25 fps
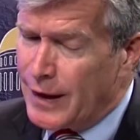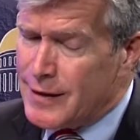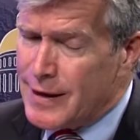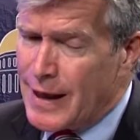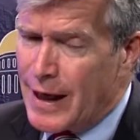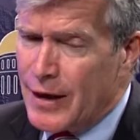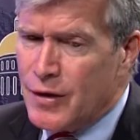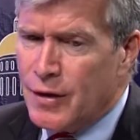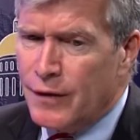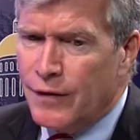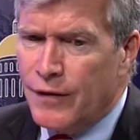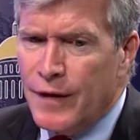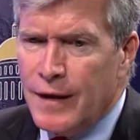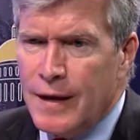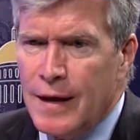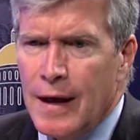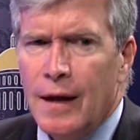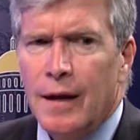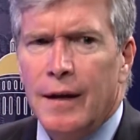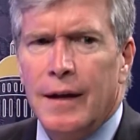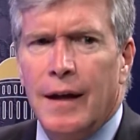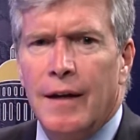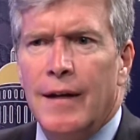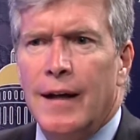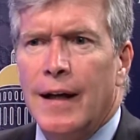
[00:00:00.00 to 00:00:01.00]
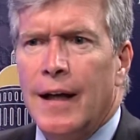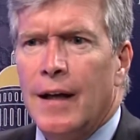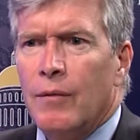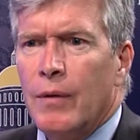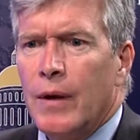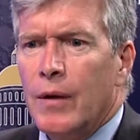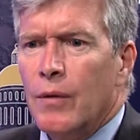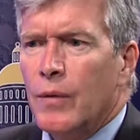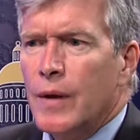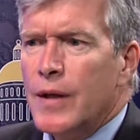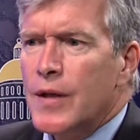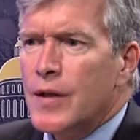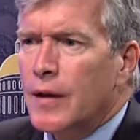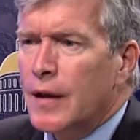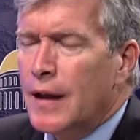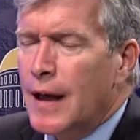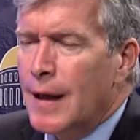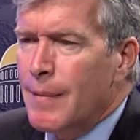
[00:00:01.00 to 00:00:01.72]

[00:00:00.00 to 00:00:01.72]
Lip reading: It's actually Fidelity, I think I read recently,